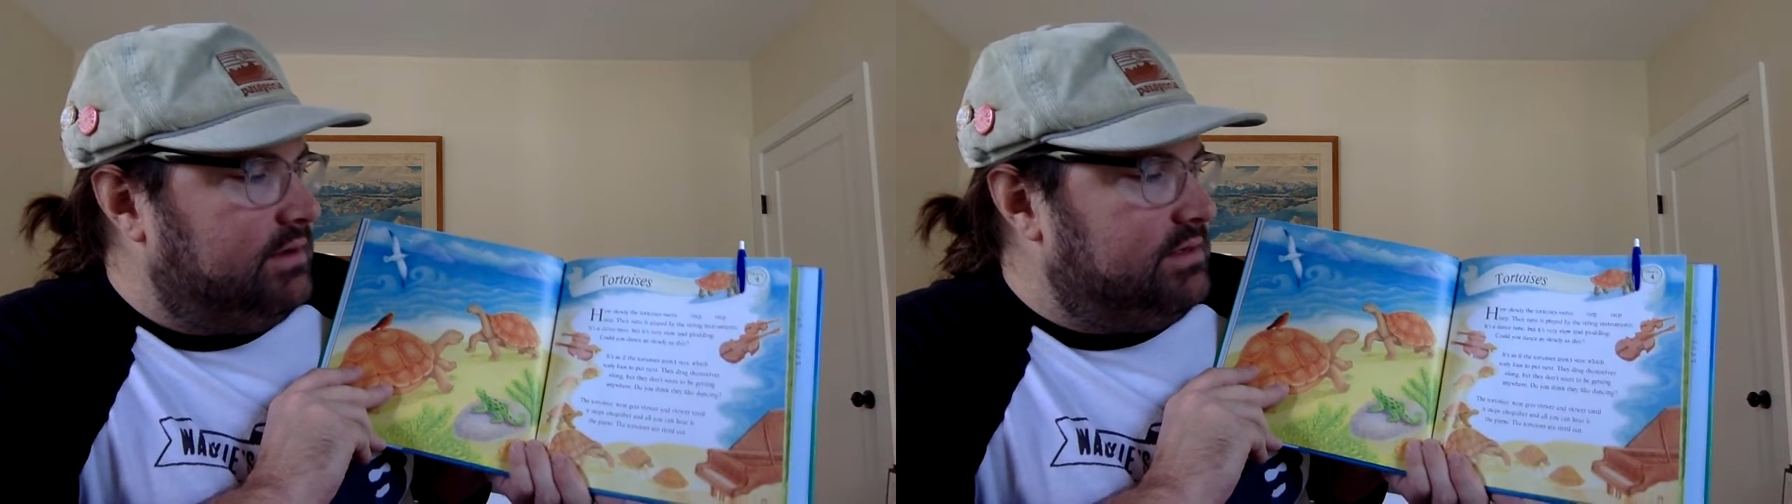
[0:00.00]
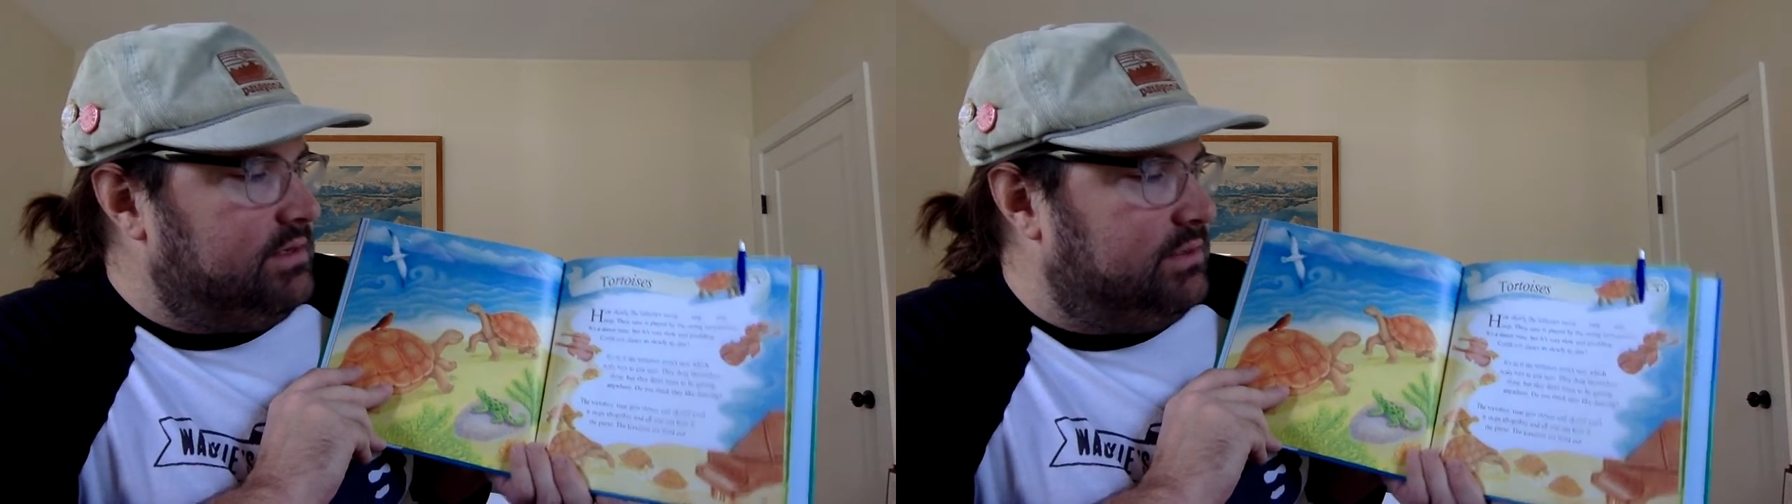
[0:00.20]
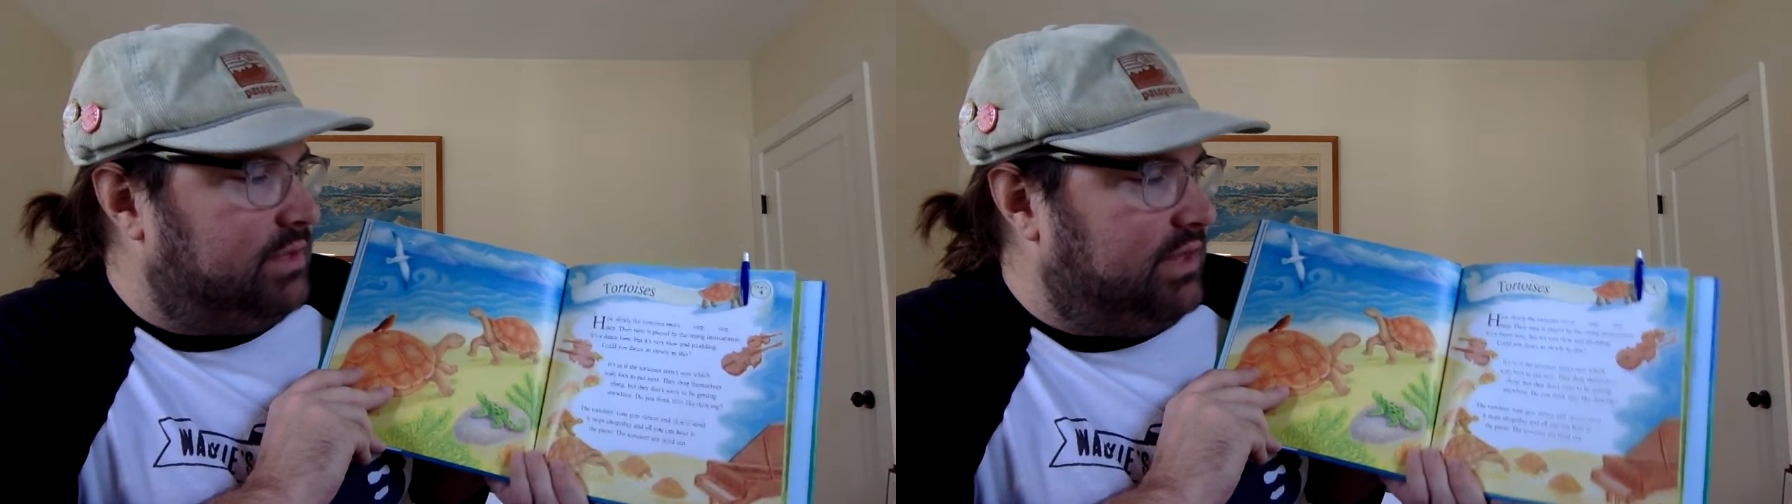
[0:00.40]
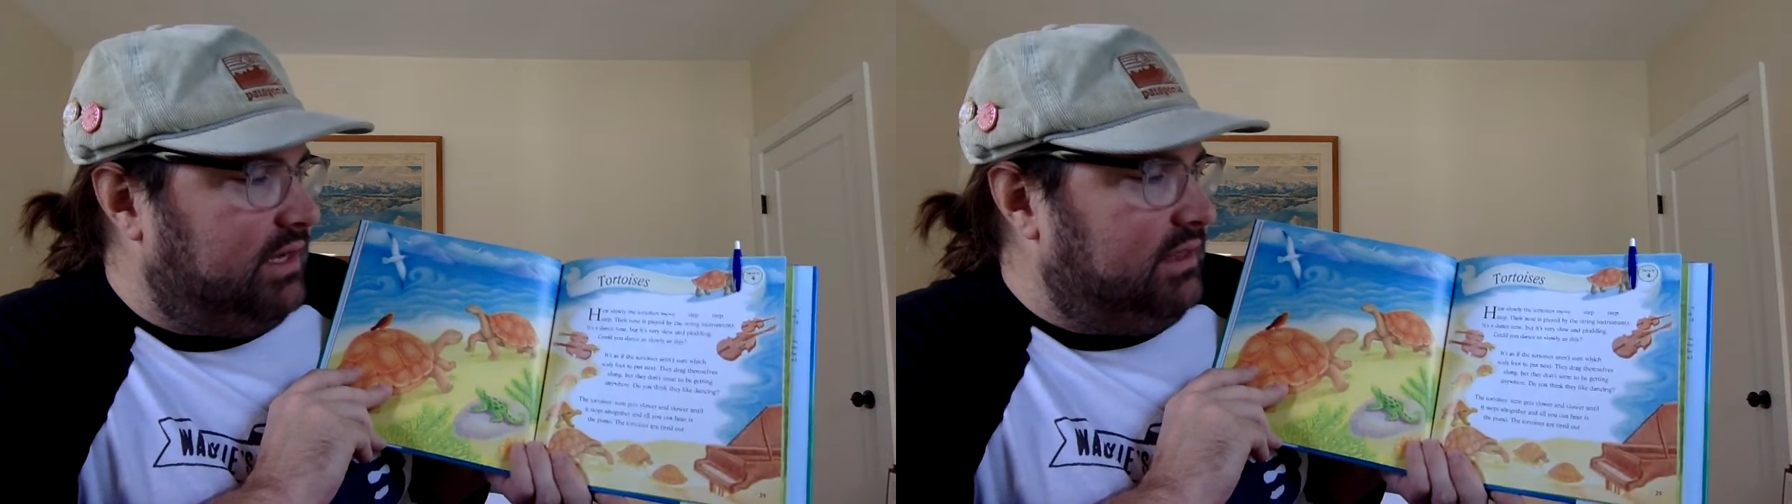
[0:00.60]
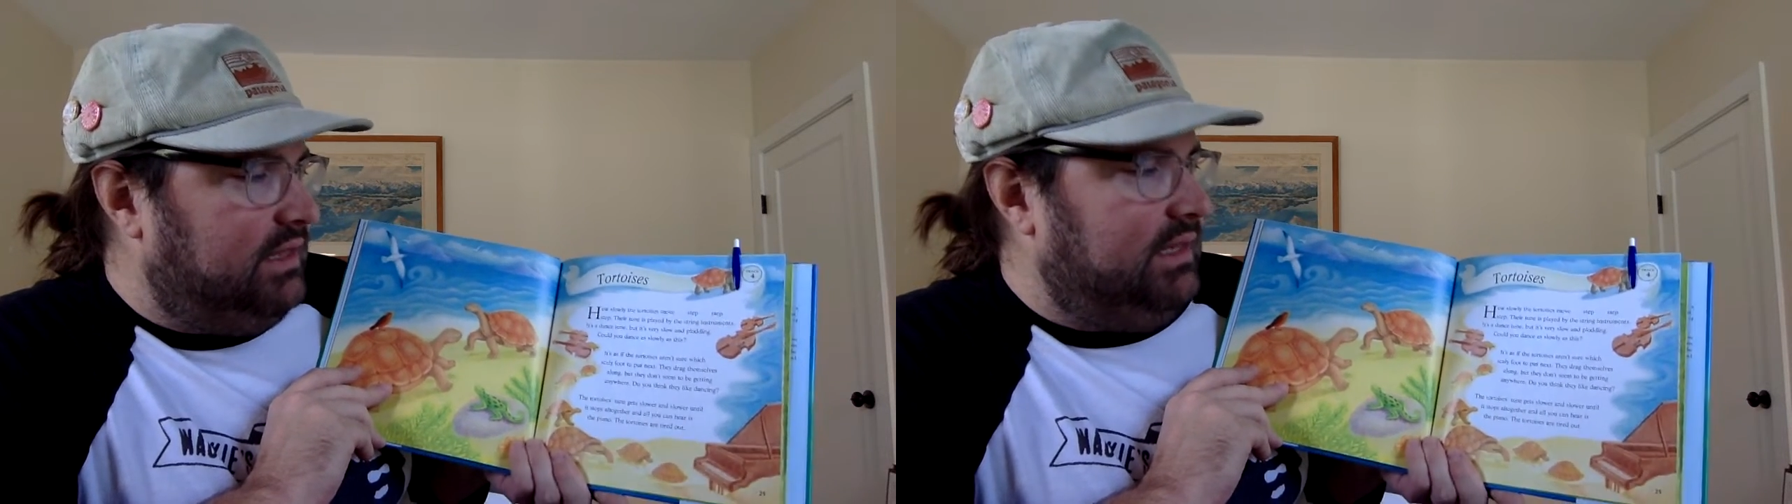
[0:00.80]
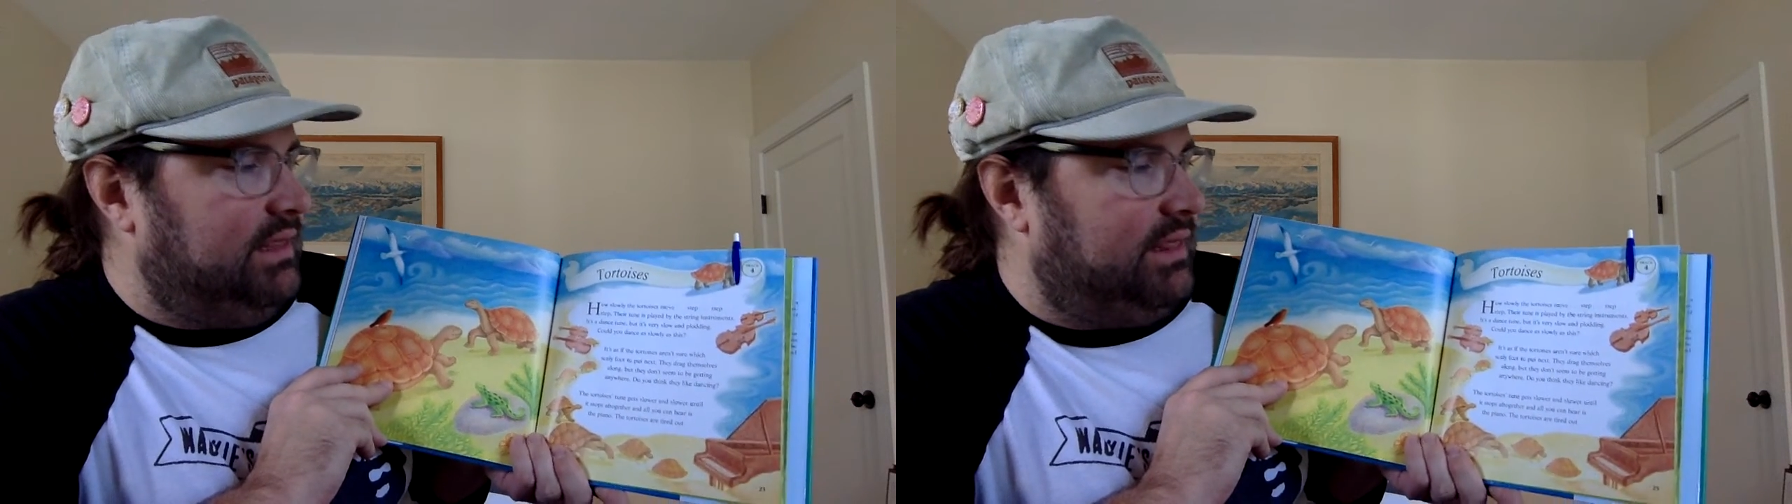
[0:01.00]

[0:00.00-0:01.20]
Do you think they